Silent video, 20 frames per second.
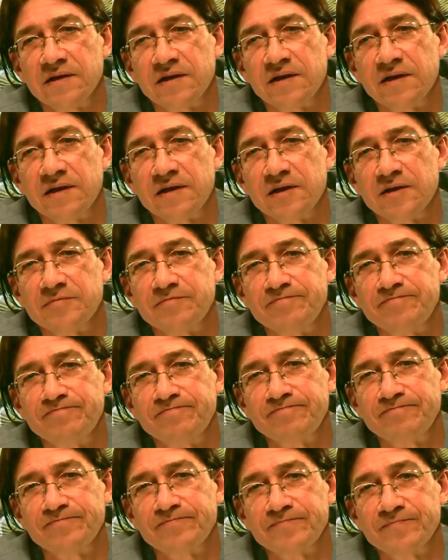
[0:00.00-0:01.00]

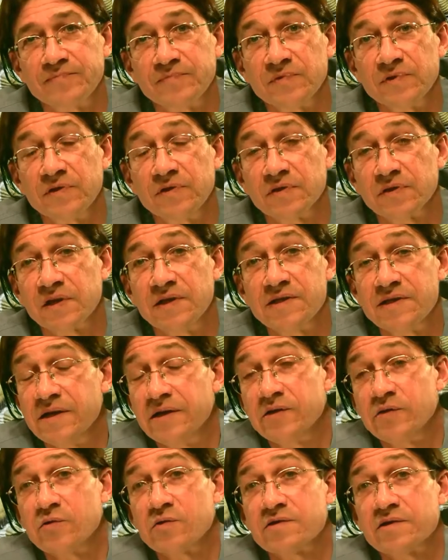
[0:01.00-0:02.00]
you'll
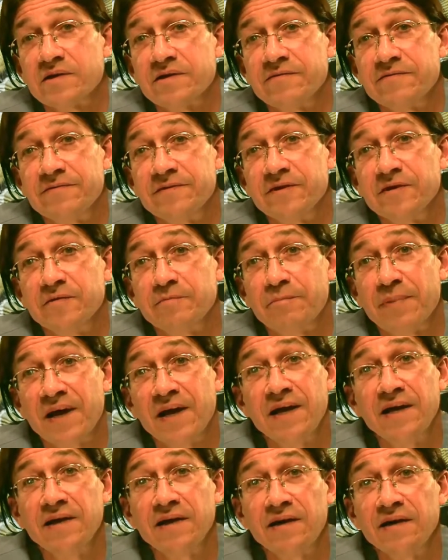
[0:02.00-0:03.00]
continuously feel
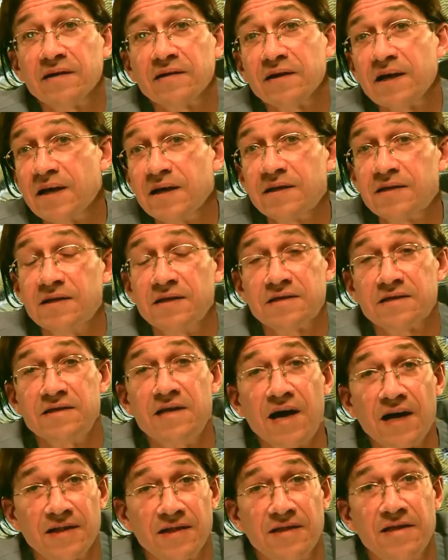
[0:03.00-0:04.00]
pain in a leg that's
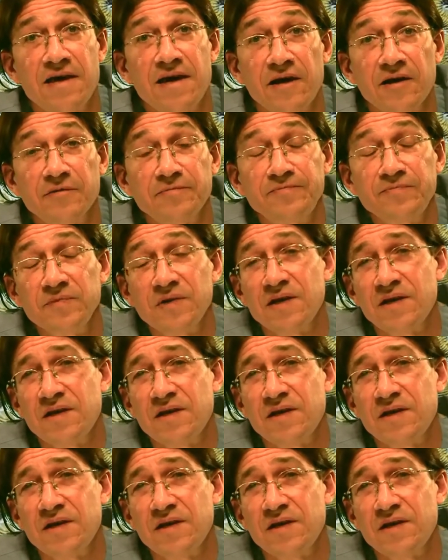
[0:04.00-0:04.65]
not there.